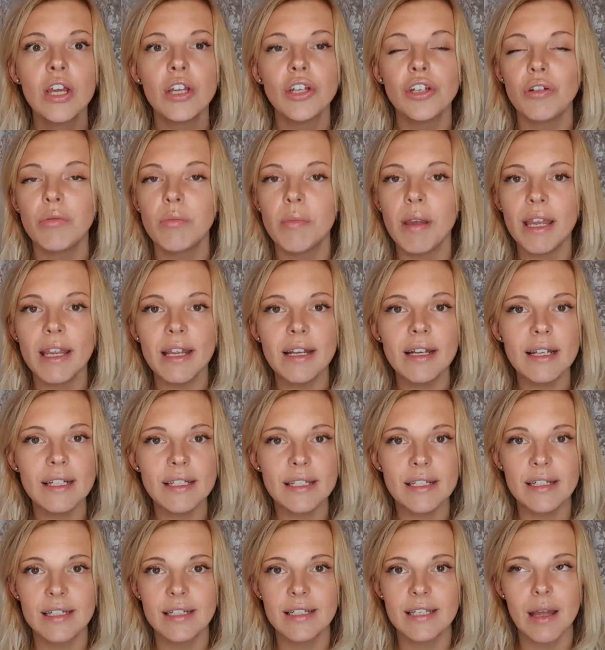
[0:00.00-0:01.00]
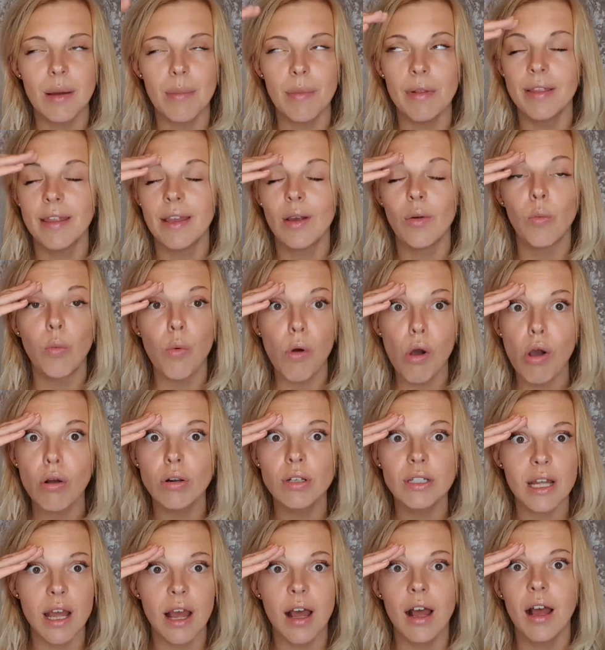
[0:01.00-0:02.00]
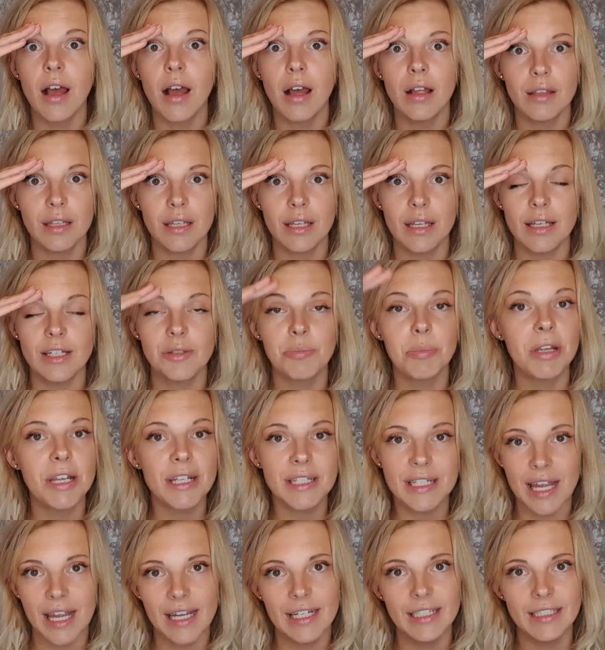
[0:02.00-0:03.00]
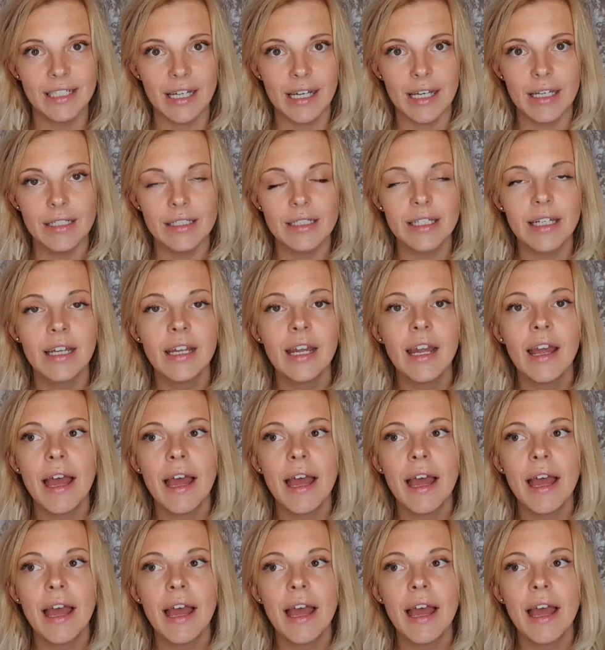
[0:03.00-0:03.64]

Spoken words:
You may listen to some and think, what are these? Because I did.